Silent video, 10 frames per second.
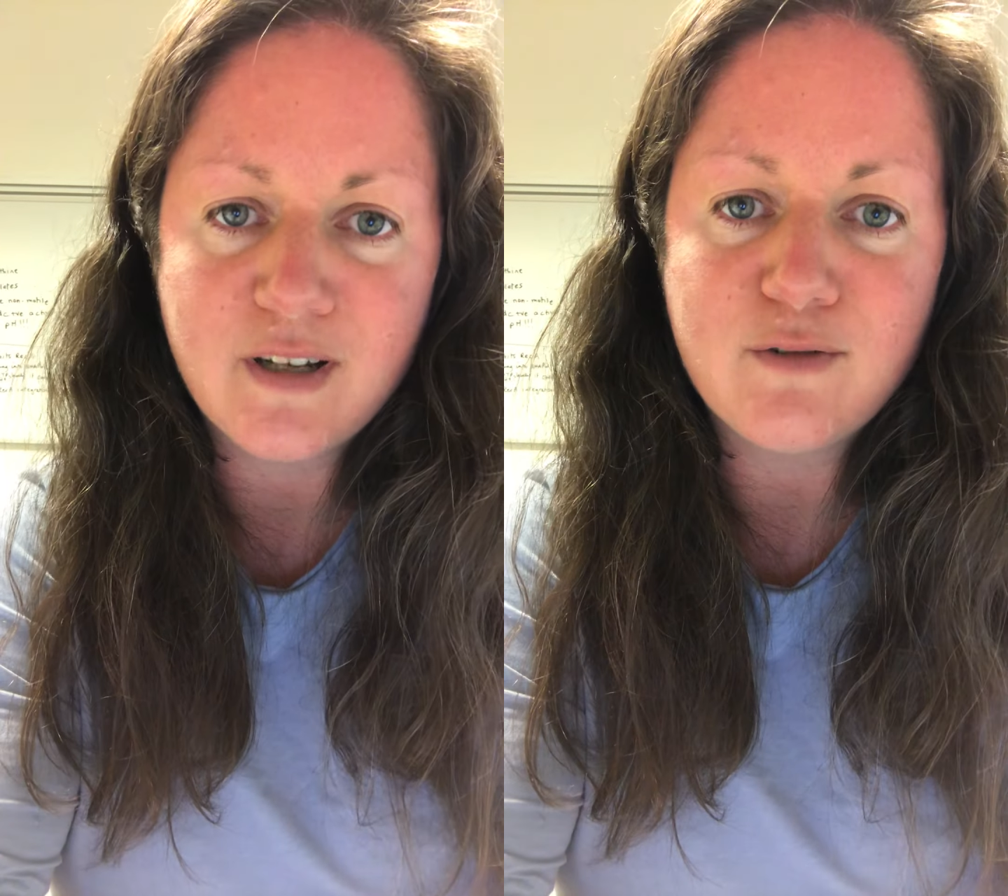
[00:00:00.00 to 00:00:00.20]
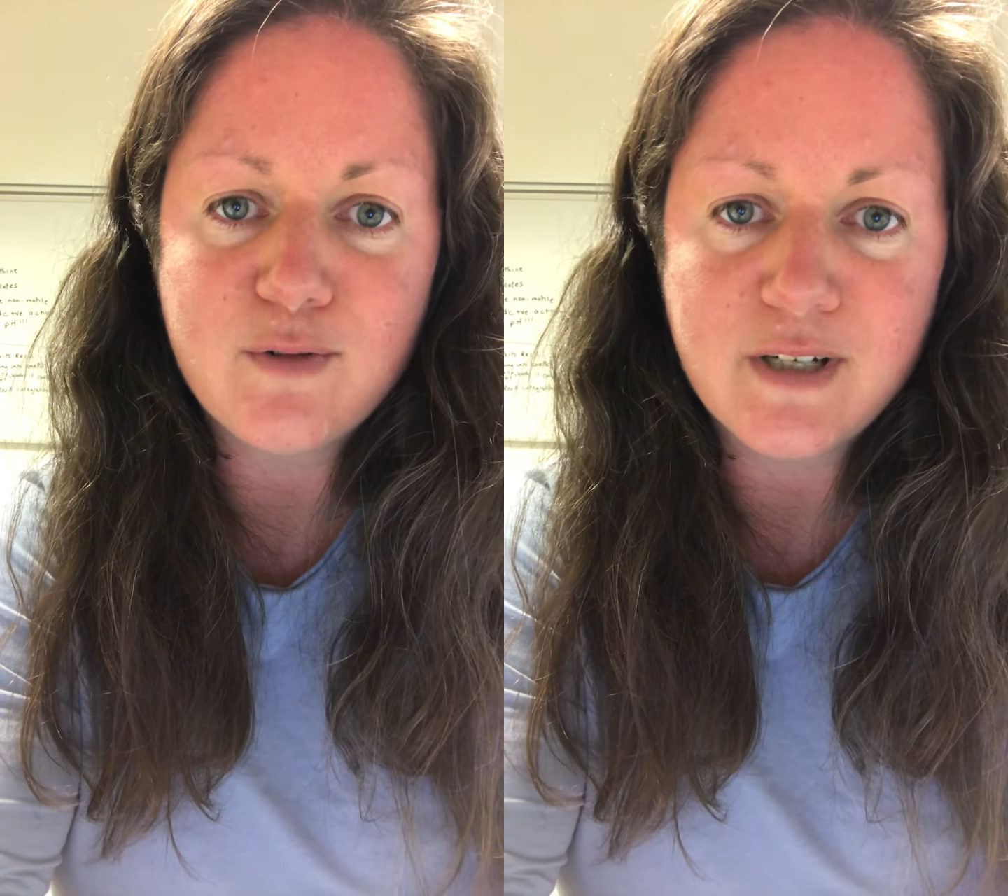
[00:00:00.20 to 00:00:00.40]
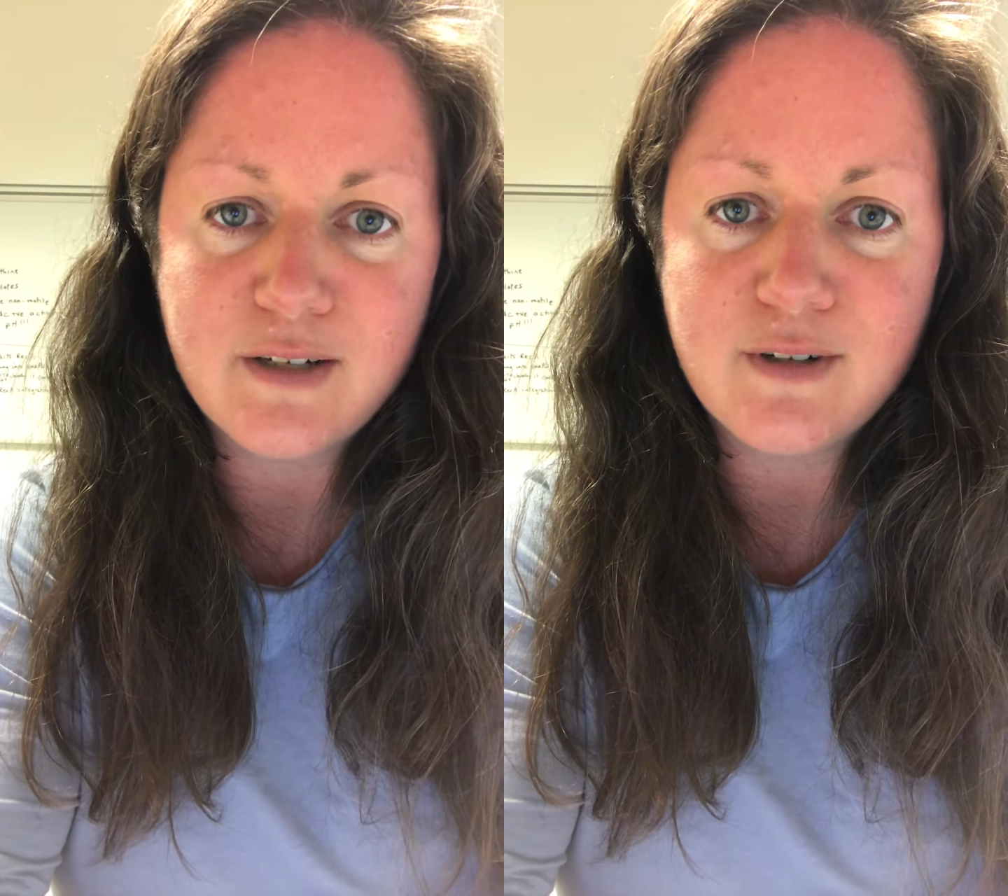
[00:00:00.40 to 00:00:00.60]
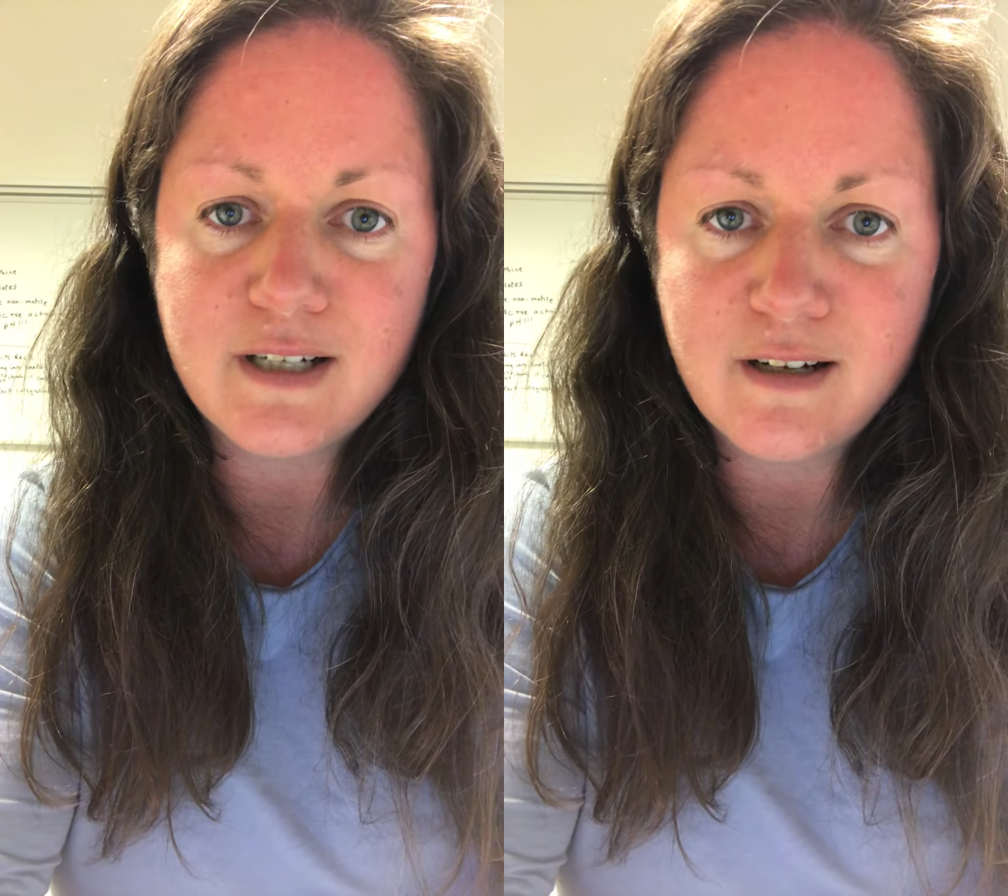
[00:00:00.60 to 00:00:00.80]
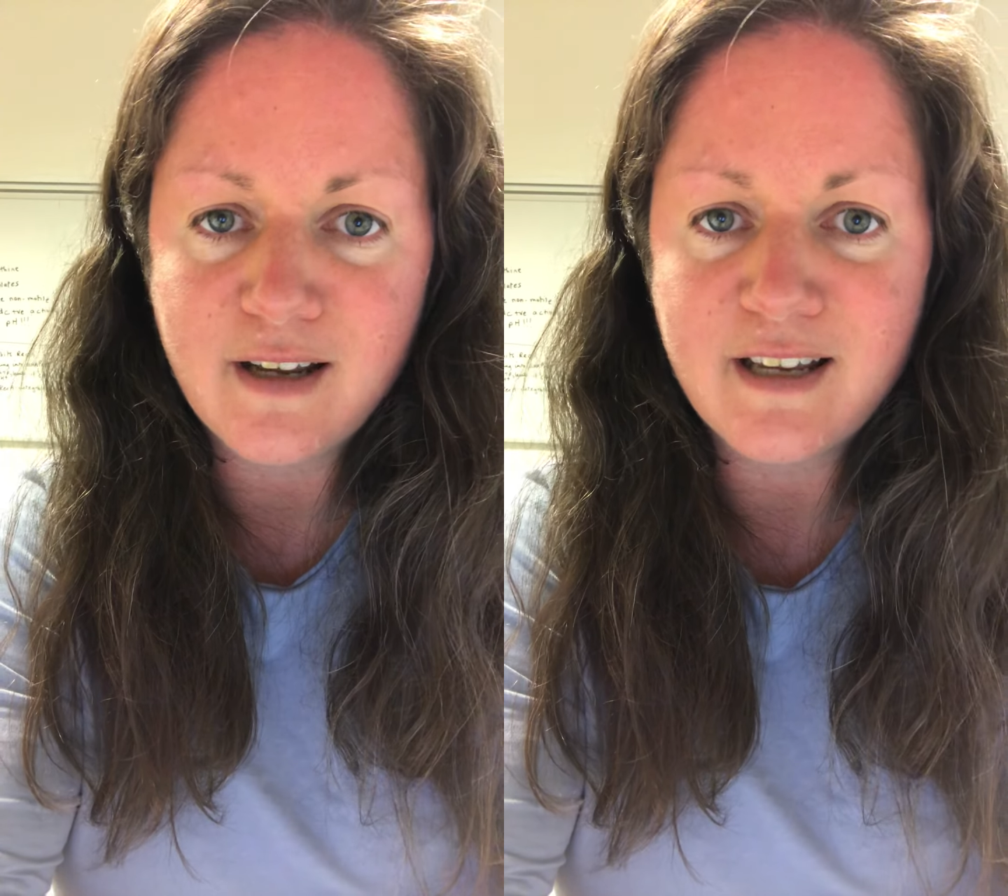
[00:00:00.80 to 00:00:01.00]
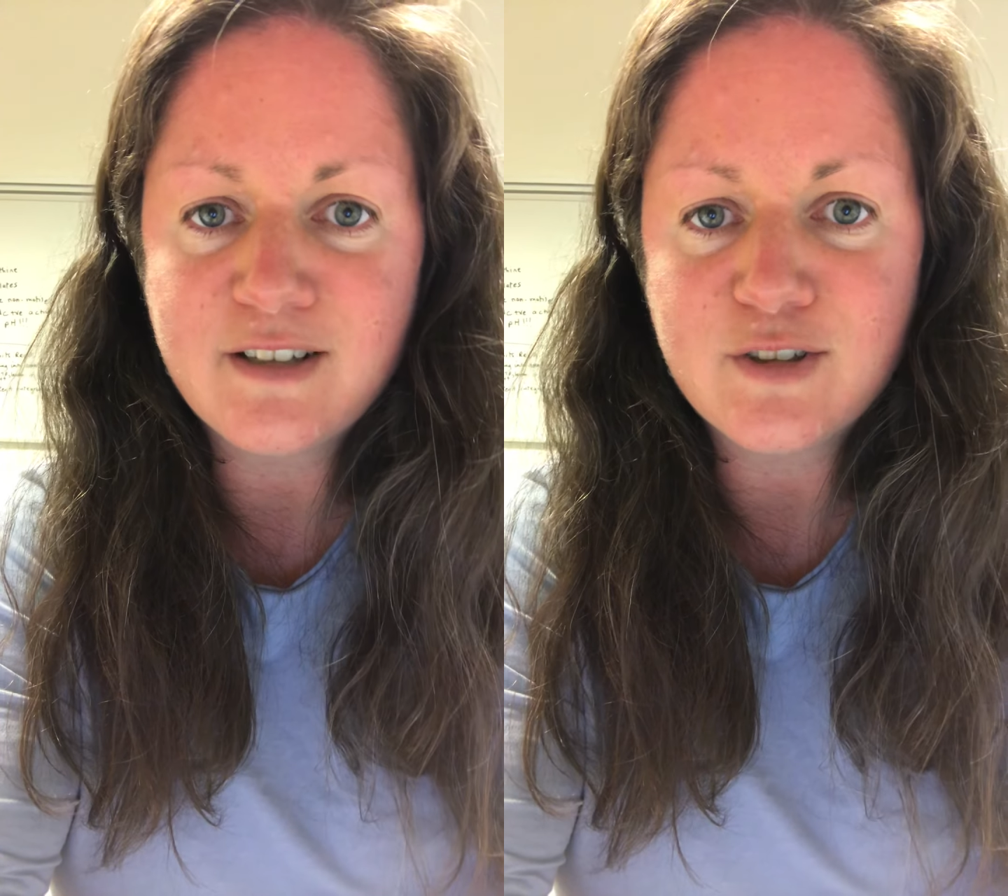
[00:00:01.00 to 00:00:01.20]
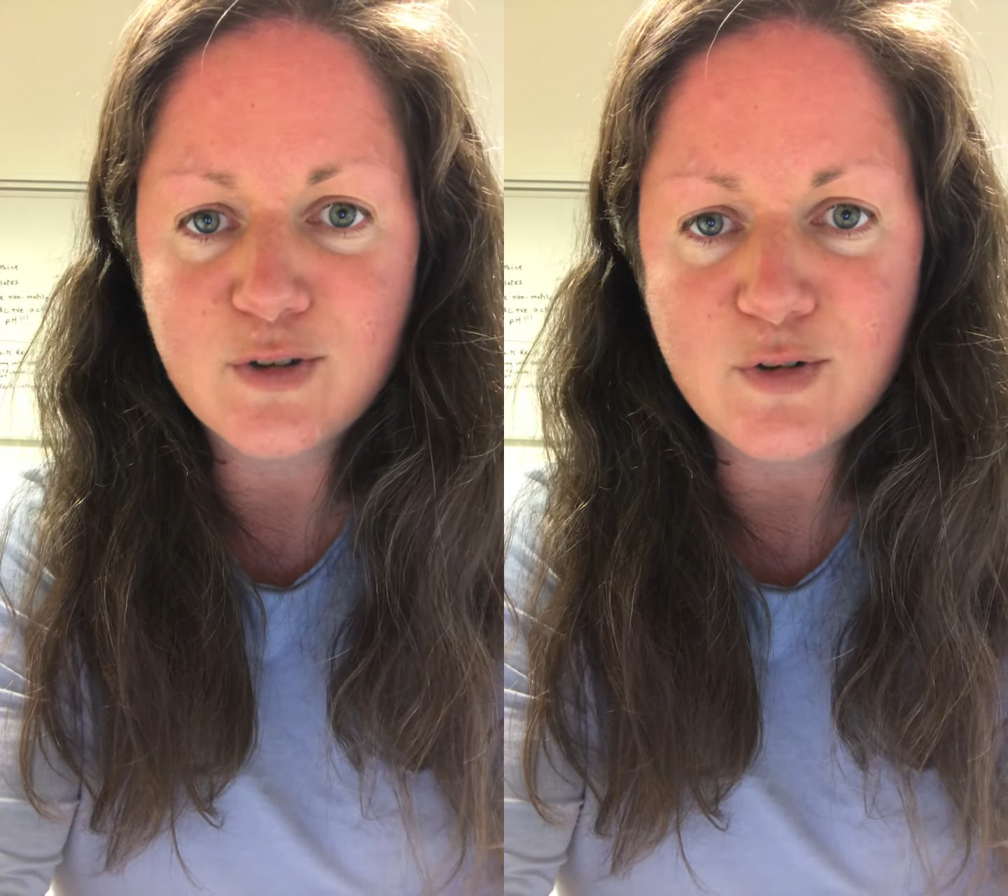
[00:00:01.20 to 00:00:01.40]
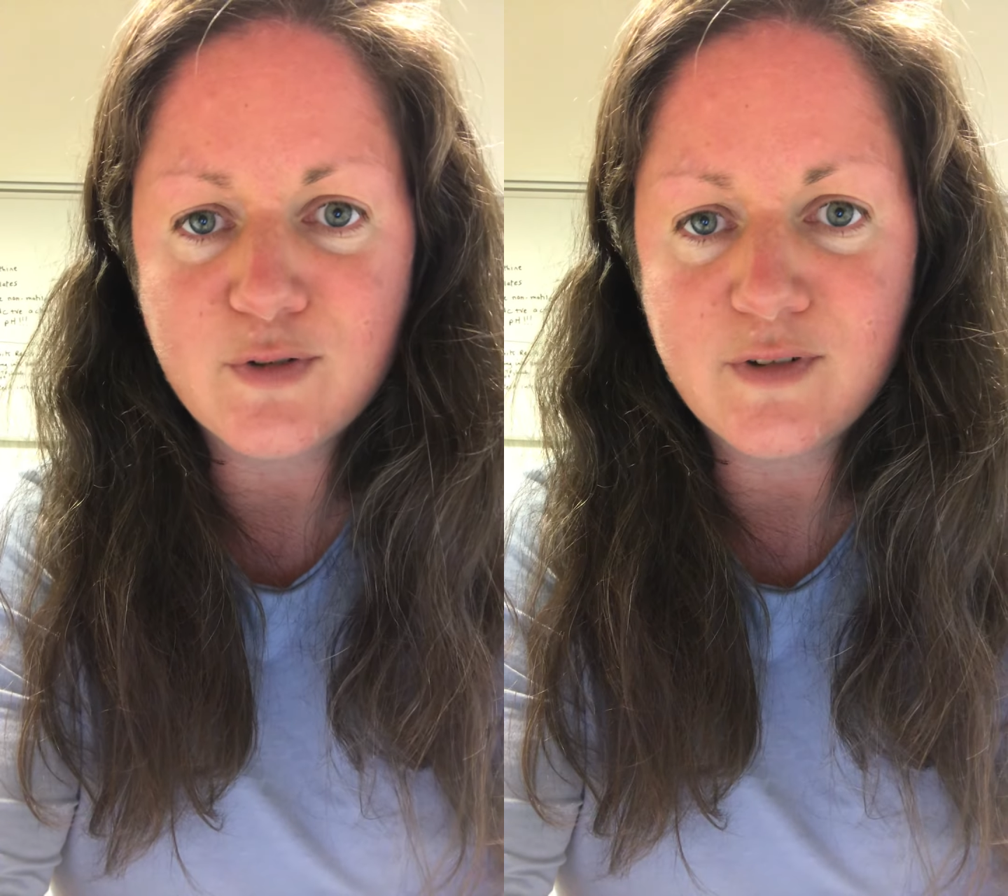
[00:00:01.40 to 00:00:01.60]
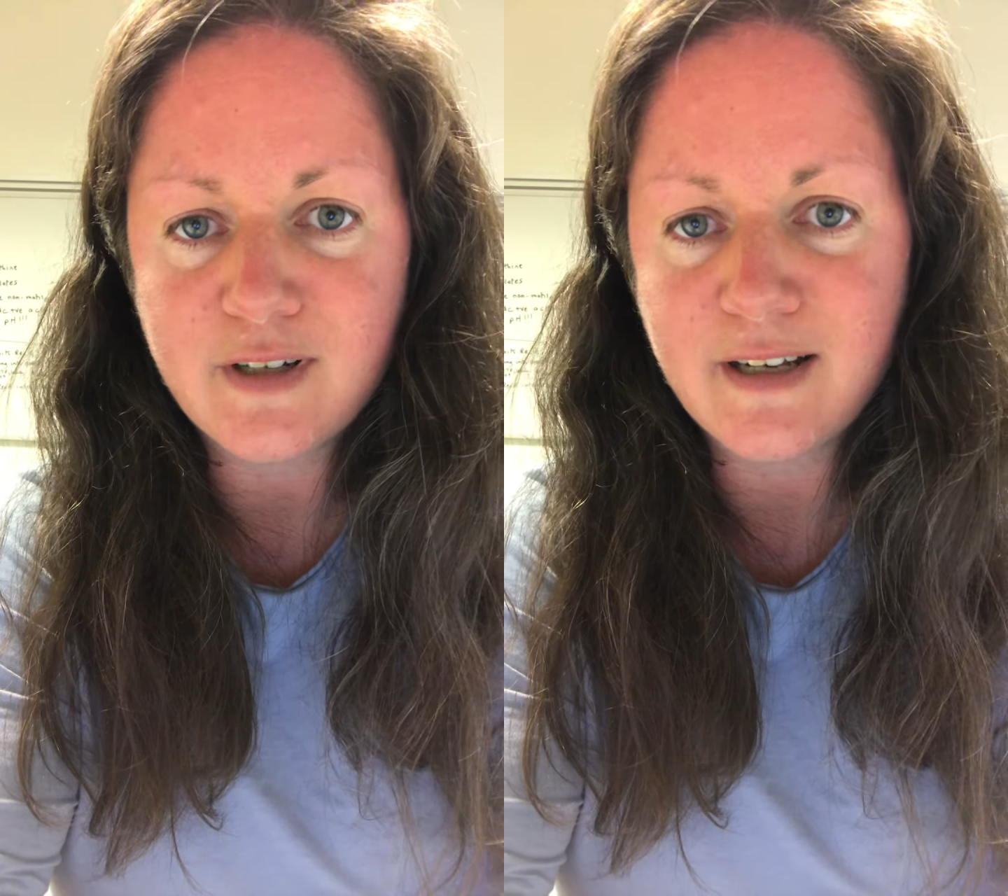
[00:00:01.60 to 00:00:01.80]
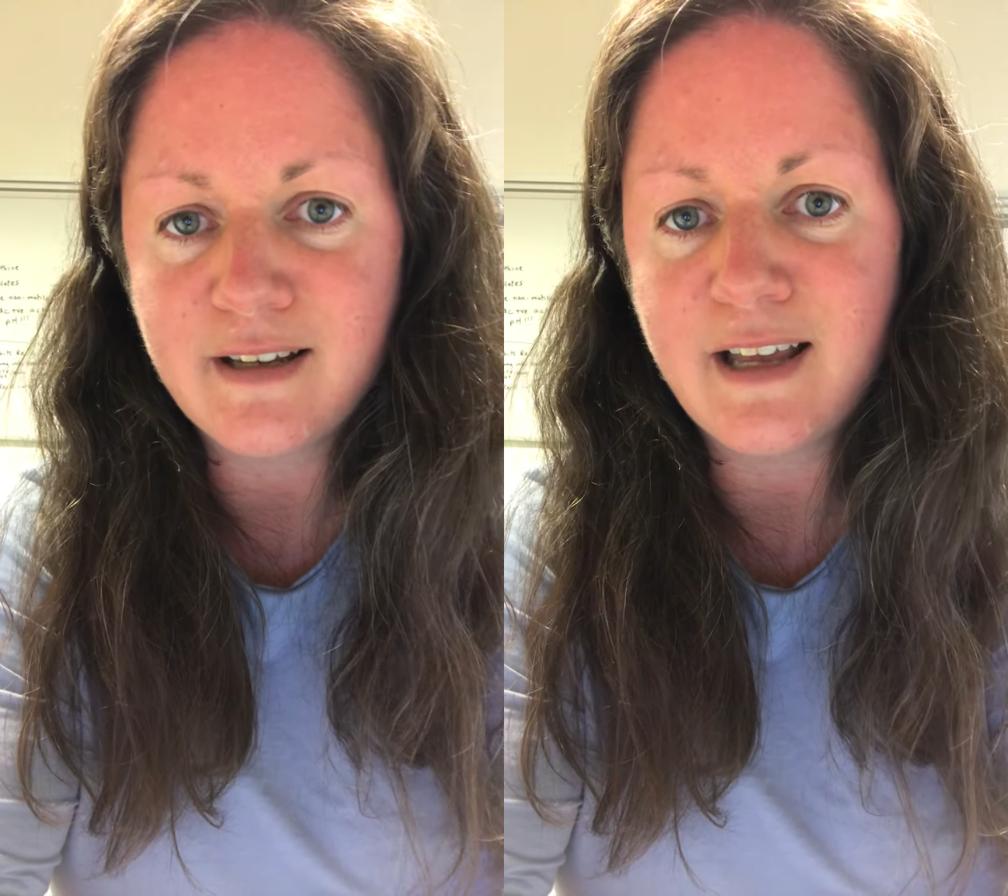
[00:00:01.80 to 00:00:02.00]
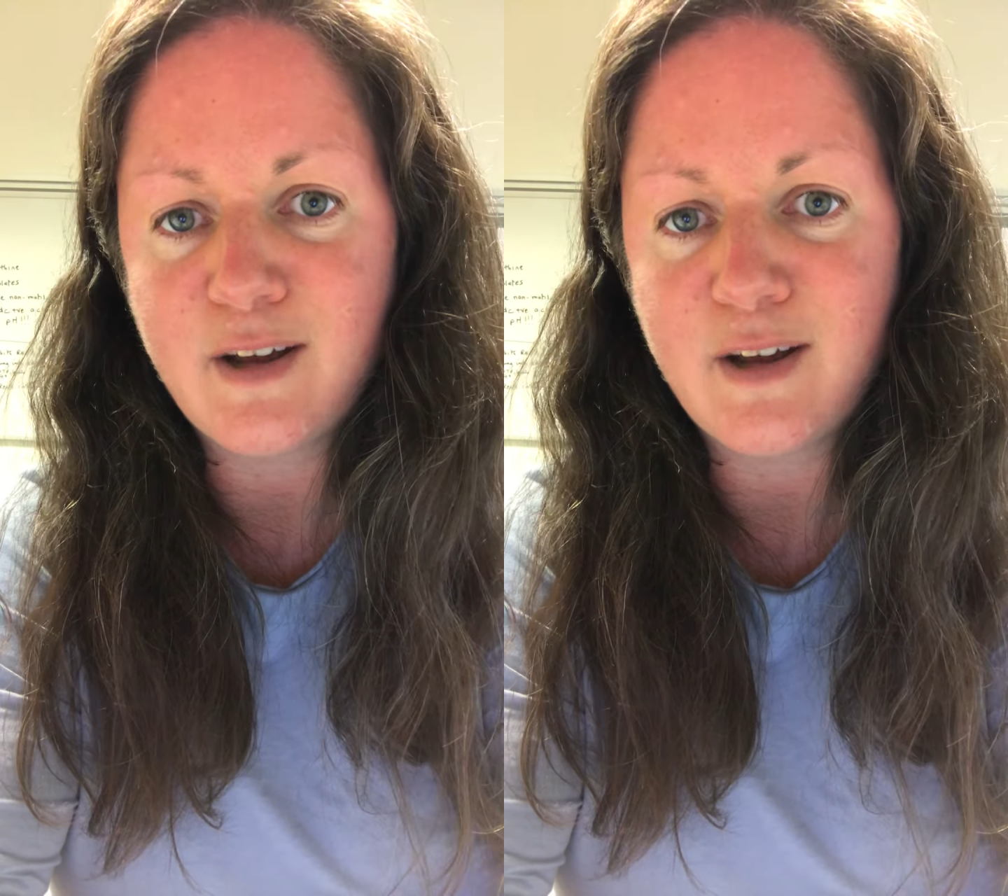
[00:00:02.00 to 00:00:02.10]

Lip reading: I really, really like discovering